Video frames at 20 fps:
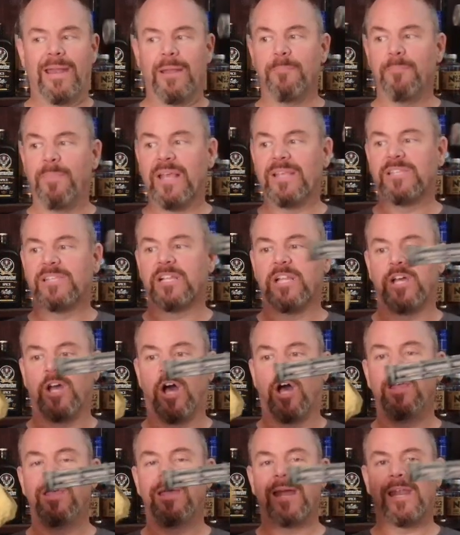and basically
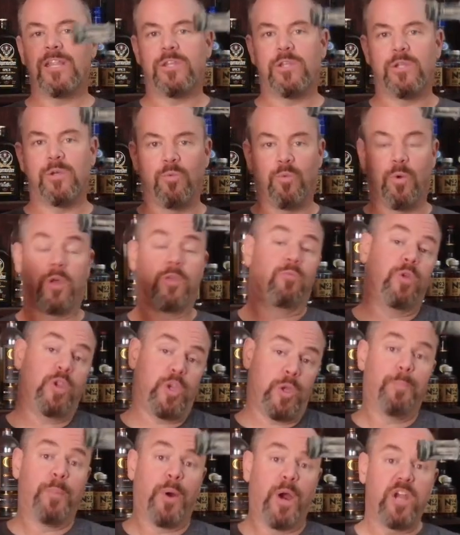all you got to do, well, when
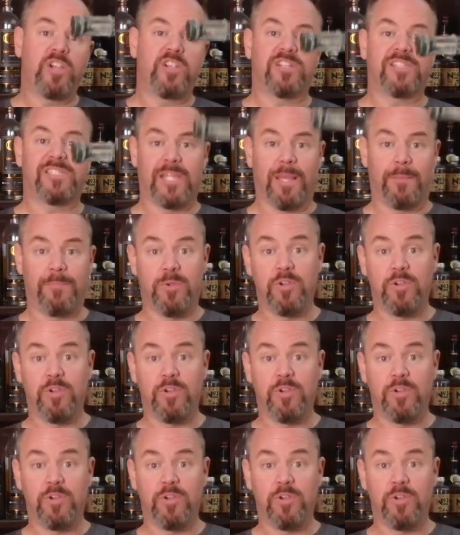you purchase them,